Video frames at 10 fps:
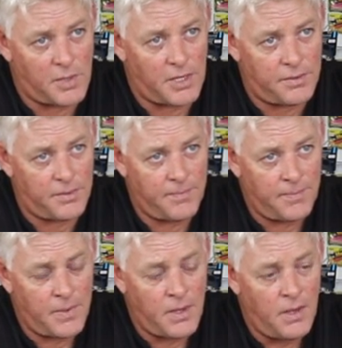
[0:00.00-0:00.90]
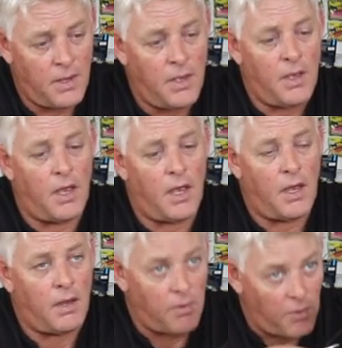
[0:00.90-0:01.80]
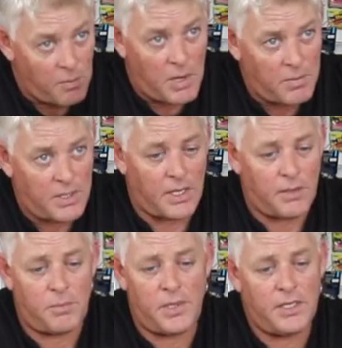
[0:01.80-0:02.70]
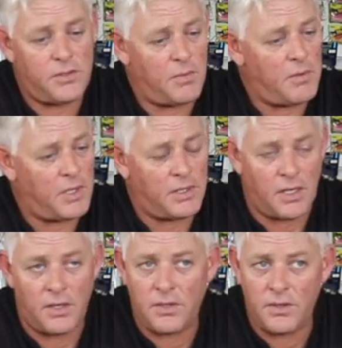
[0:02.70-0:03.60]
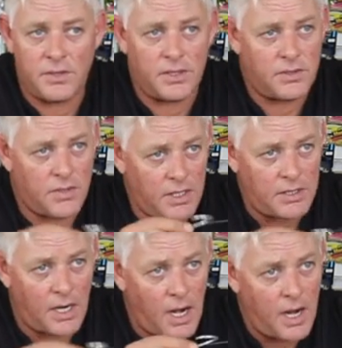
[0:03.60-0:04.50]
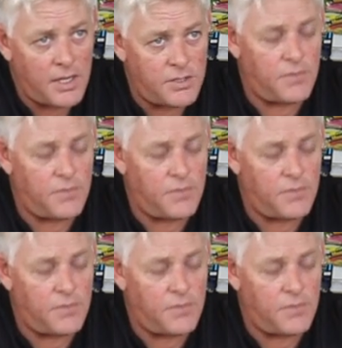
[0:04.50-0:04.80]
mouth. Remember that. Please remember, don't use this trace unless